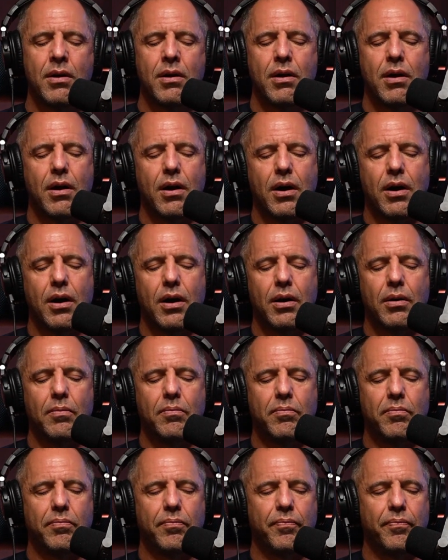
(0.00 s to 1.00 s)

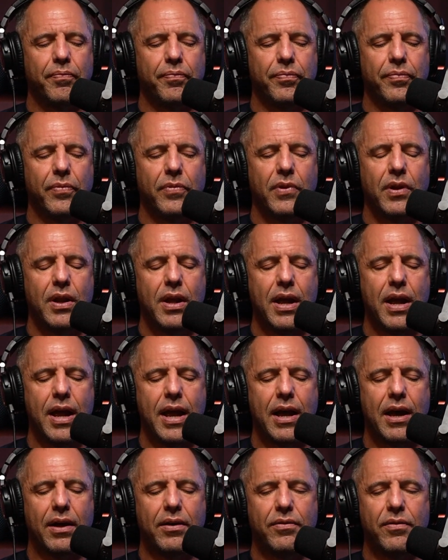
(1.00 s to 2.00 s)

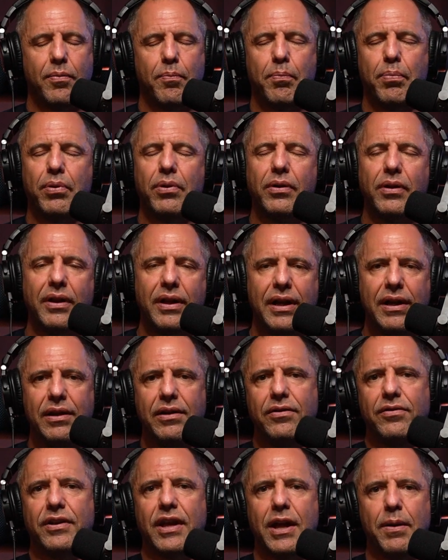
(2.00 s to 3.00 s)
And
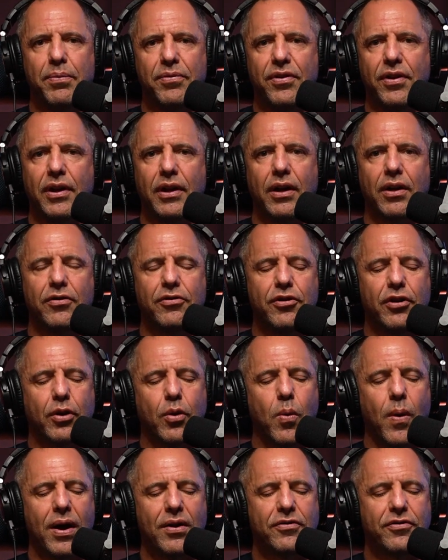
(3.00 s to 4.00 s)
please keep sending us your
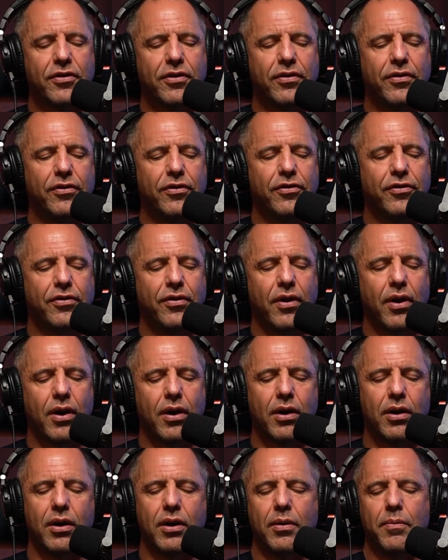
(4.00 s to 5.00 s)
questions.
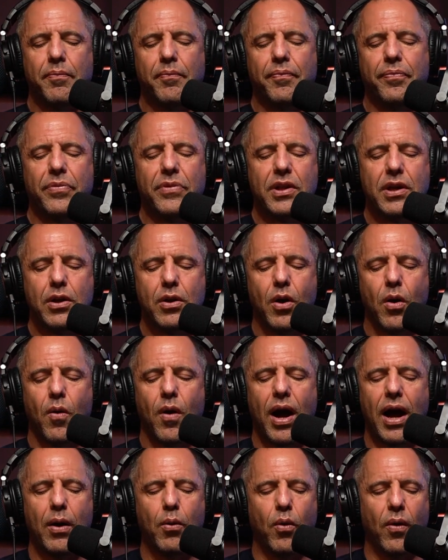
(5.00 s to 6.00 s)

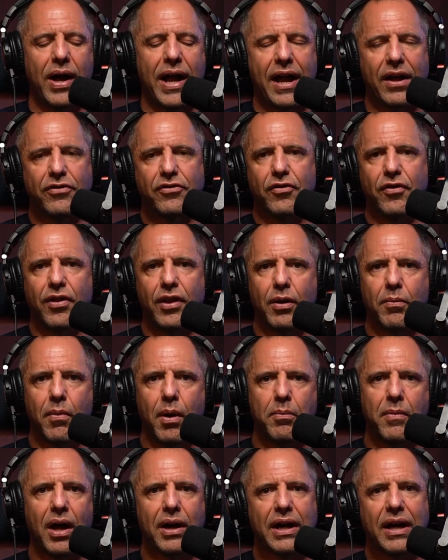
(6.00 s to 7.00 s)
I will answer them.
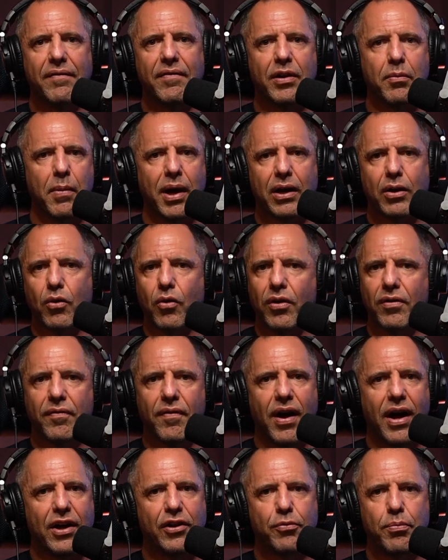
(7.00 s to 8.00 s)
I'm not giving medical
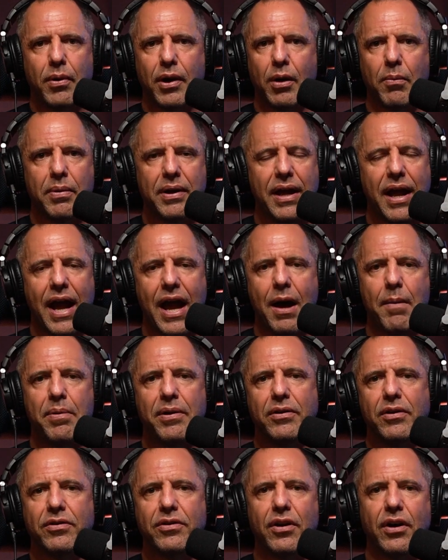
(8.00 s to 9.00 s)
advice, but I'll be happy
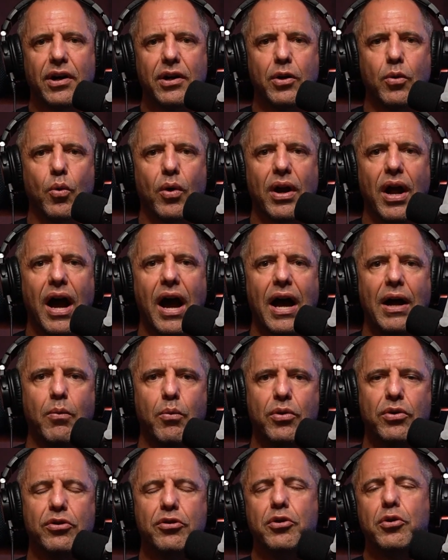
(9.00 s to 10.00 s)
to tell you what I
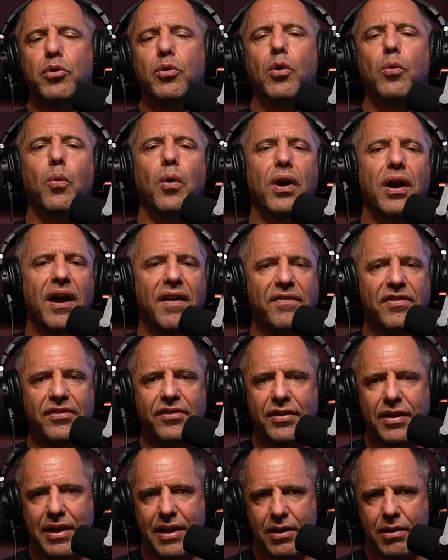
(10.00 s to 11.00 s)
would do or what I've
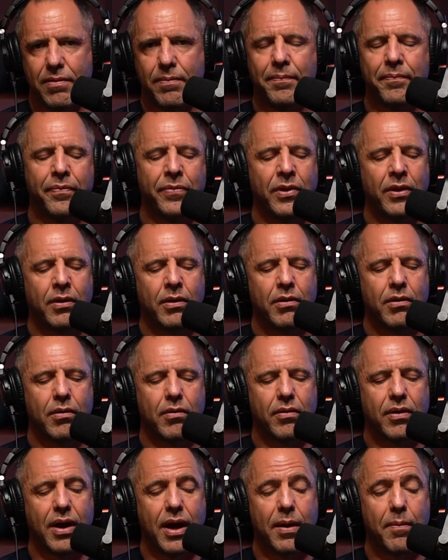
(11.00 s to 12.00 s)
seen.
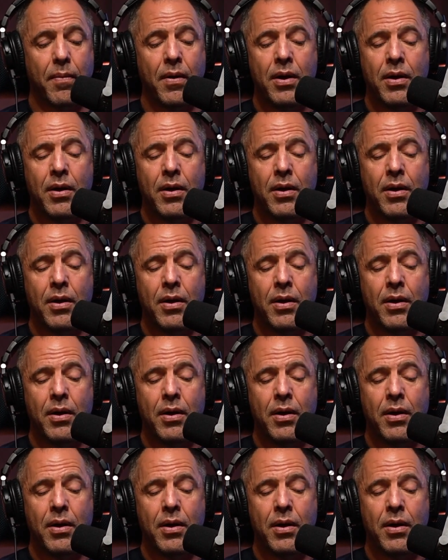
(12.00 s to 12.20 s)
Okay.